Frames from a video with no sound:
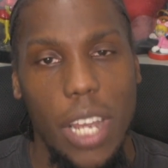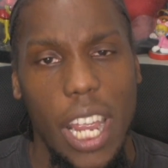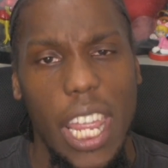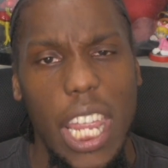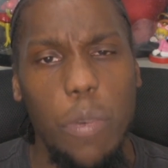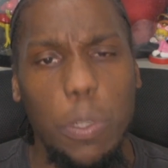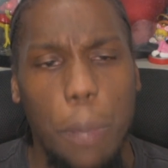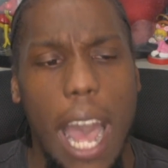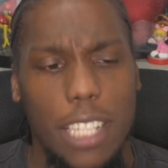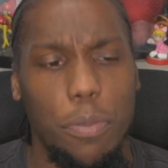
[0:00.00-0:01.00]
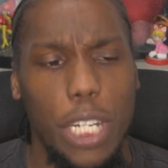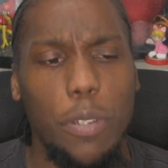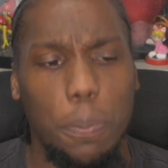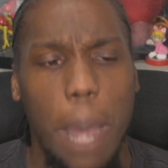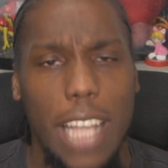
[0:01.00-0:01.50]
it was possible. It was
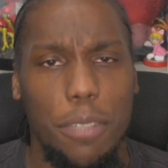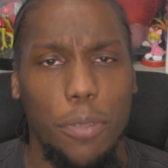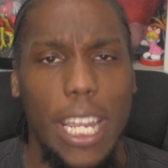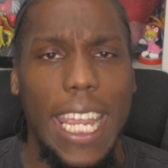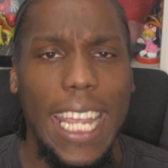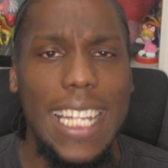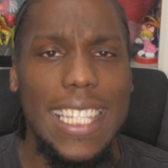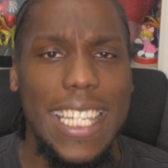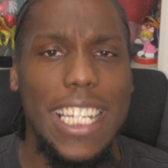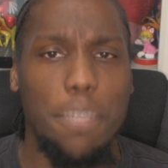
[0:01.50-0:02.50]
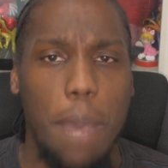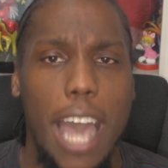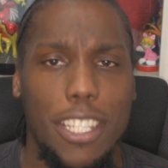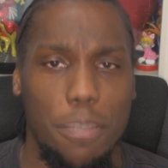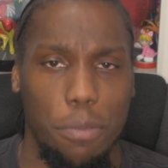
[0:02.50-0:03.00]
possible. Anything is
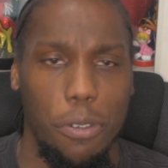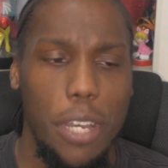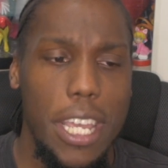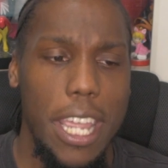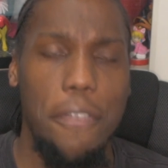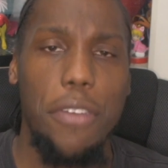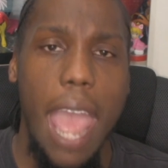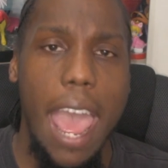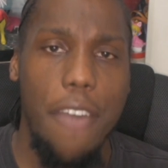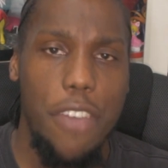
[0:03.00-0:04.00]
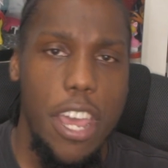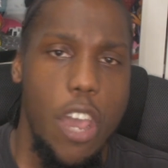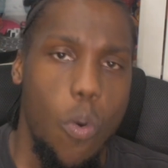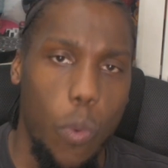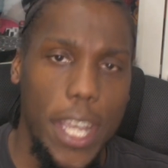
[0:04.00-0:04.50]
possible if you have
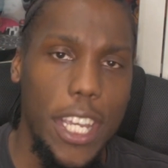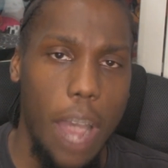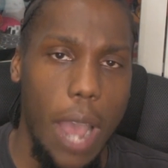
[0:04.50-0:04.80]
will.